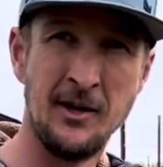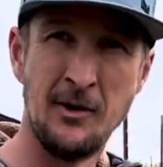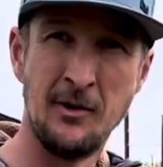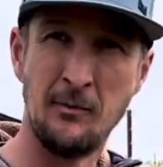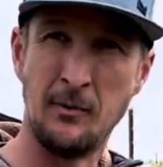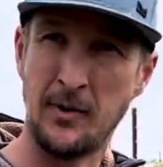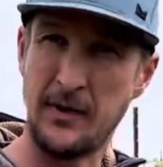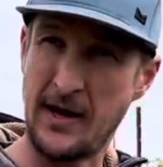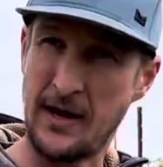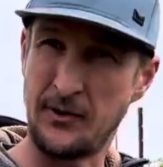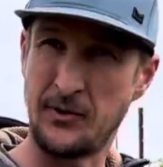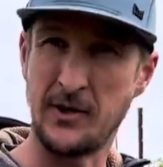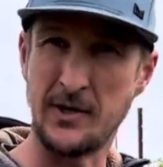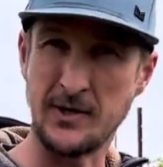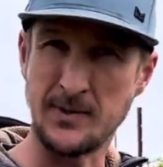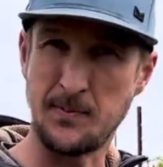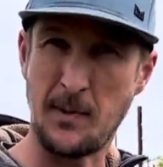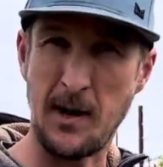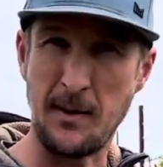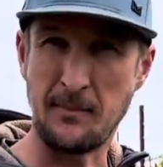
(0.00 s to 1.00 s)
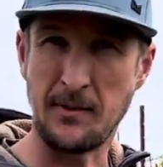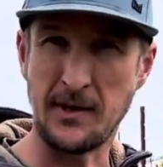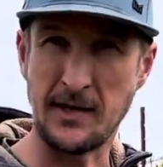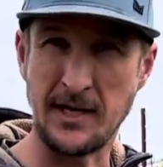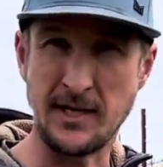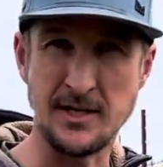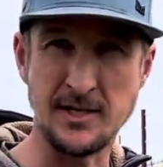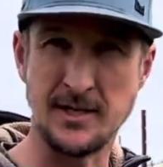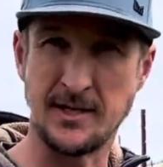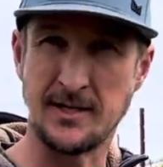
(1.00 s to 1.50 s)
Without those
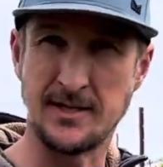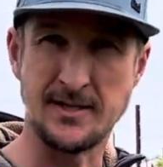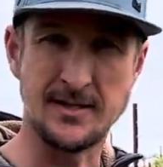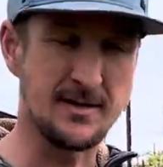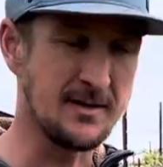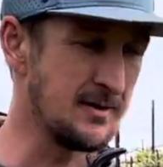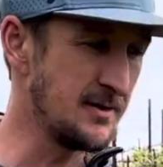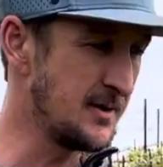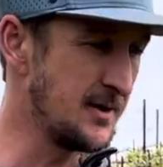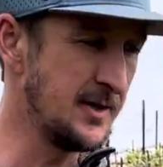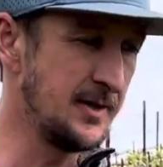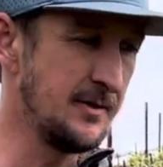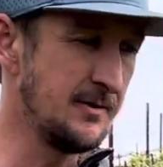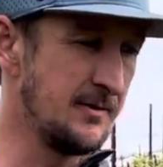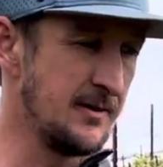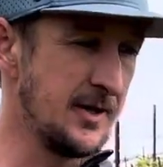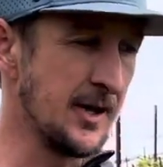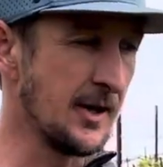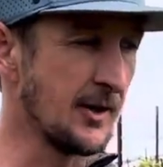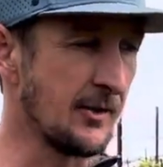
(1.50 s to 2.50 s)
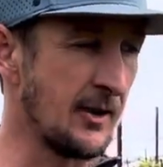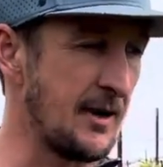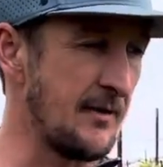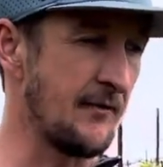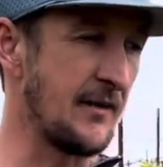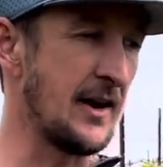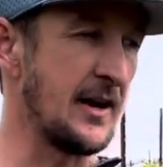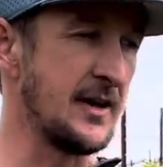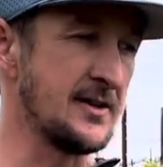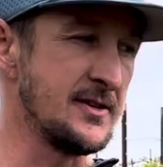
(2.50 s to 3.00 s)
populations, your
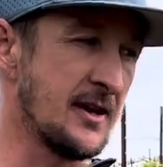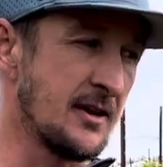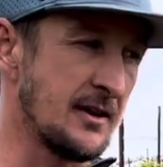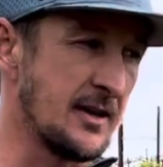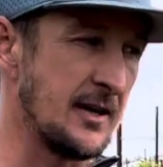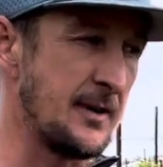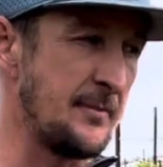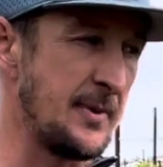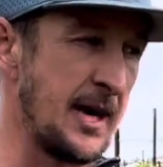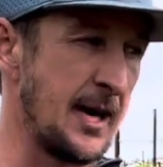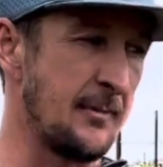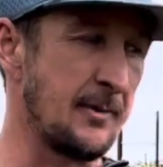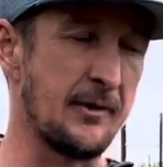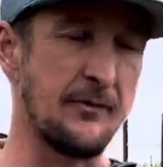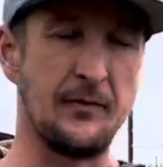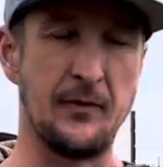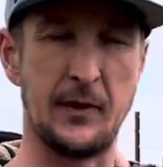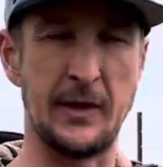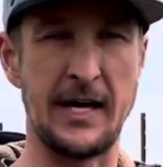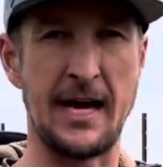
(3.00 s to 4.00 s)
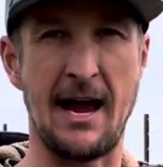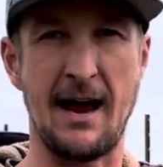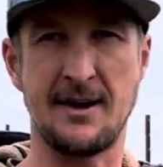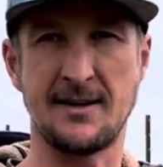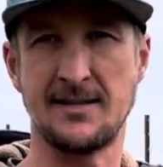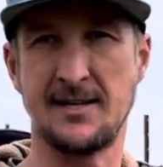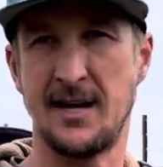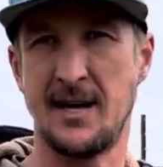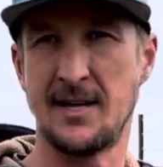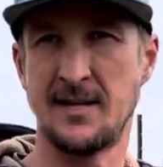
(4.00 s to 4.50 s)
grapevines aren't going to be able to fully
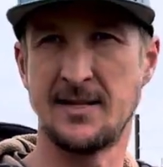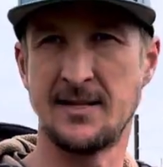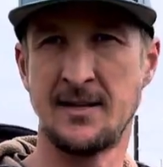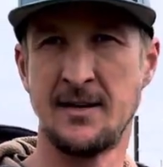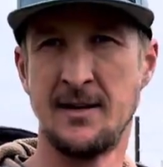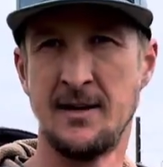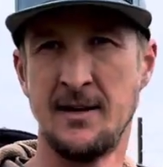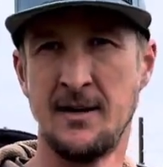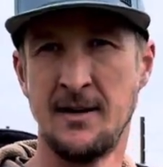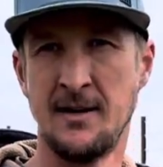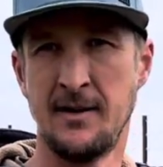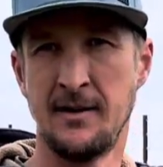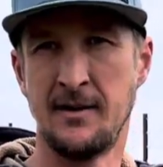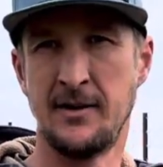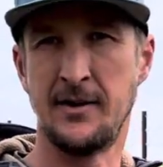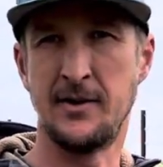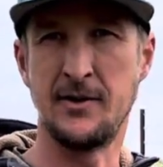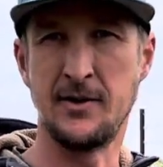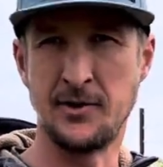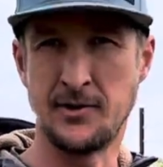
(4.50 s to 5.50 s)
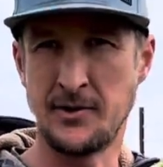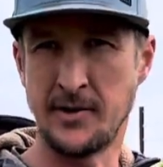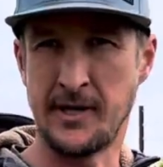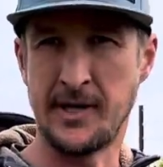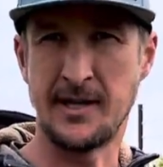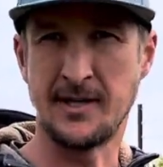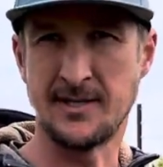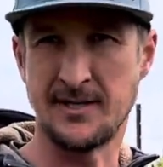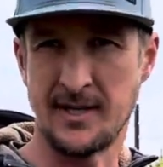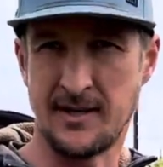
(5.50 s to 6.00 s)
access the
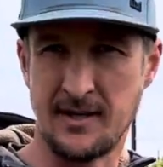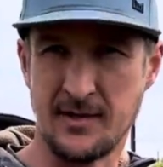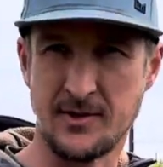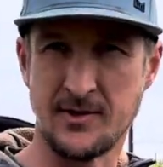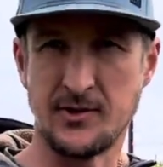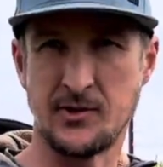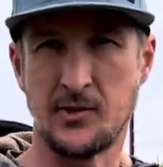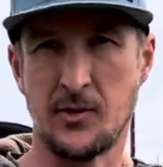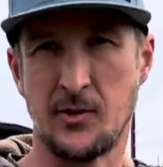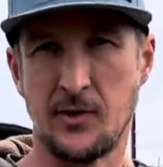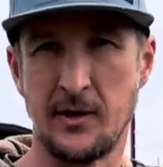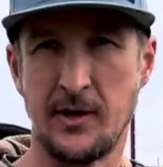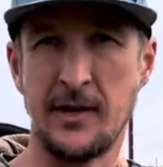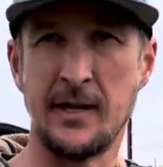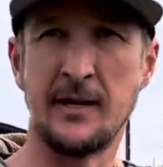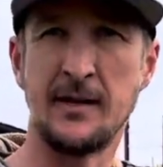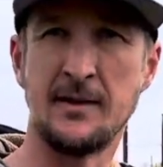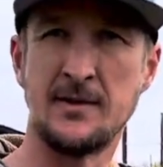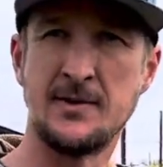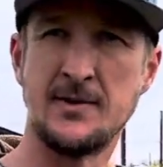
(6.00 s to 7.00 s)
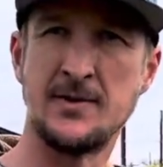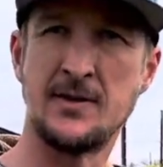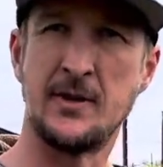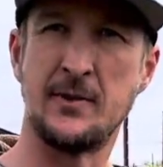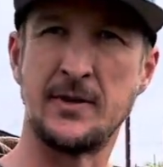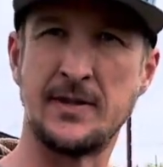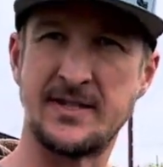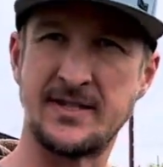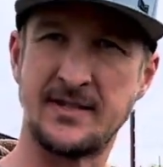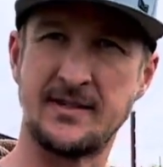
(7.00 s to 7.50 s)
nutrients that you're storing. So
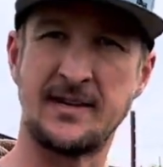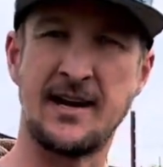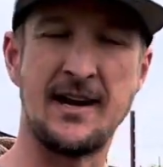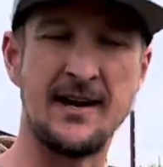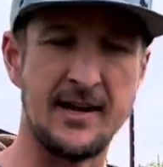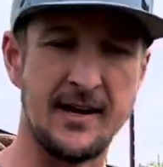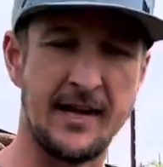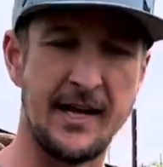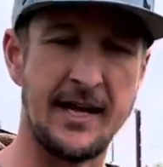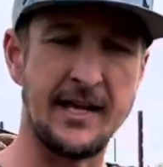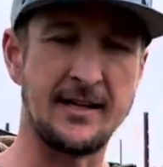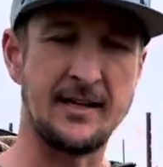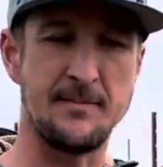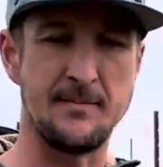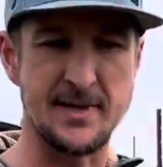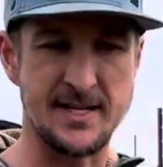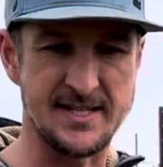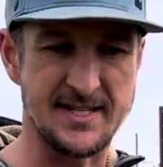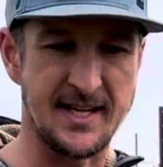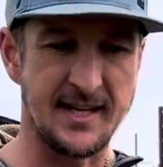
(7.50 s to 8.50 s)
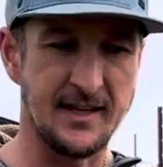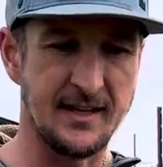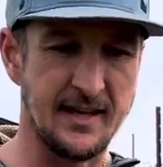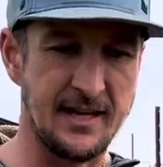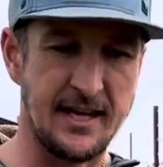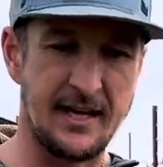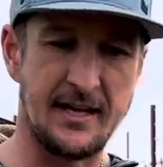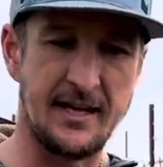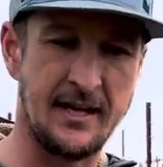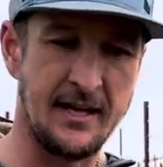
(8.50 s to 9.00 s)
it's kind of like the missing
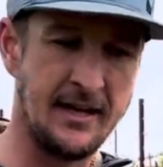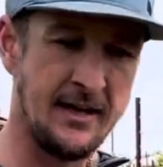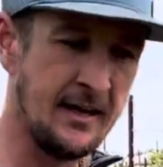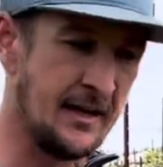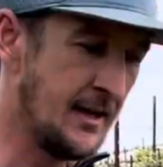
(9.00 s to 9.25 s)
link.